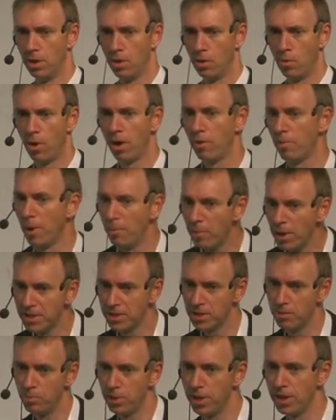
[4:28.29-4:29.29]
Where am I meant
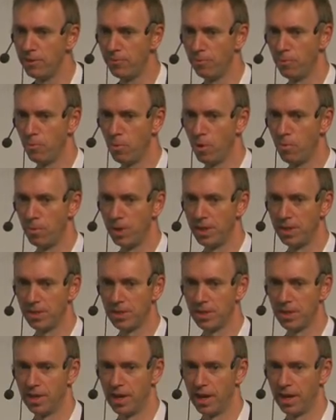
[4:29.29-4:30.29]
to be from one minute to
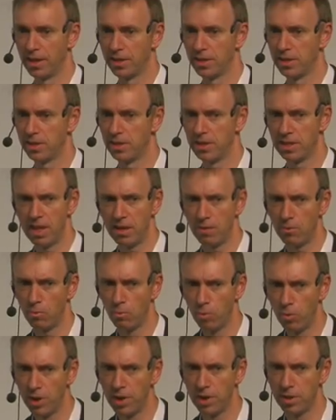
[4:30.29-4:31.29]
the next? Is that
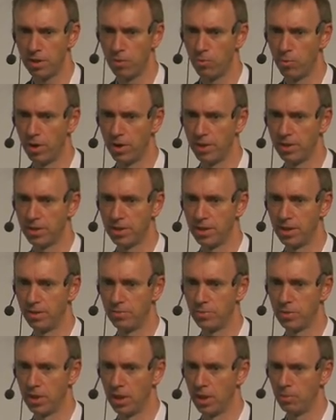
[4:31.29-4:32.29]
really the right
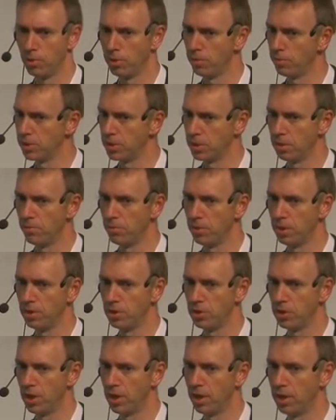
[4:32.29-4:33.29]
timetable or has something
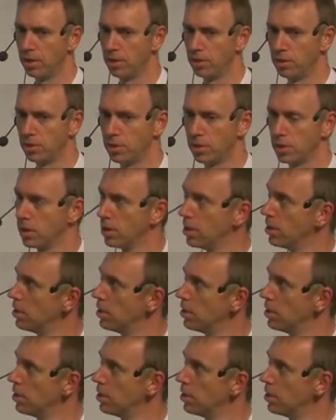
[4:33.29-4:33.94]
changed?